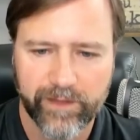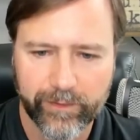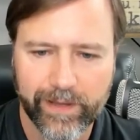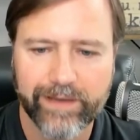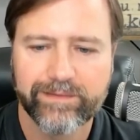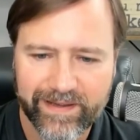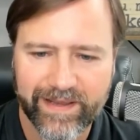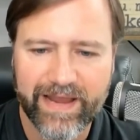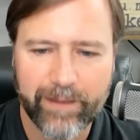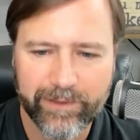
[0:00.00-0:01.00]
Okay.
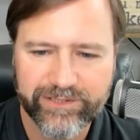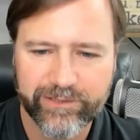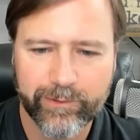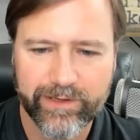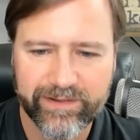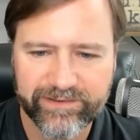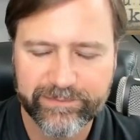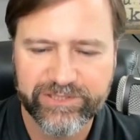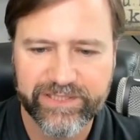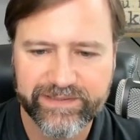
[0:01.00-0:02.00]
And how much are one of those
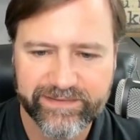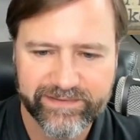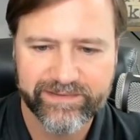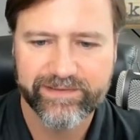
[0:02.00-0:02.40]
machines?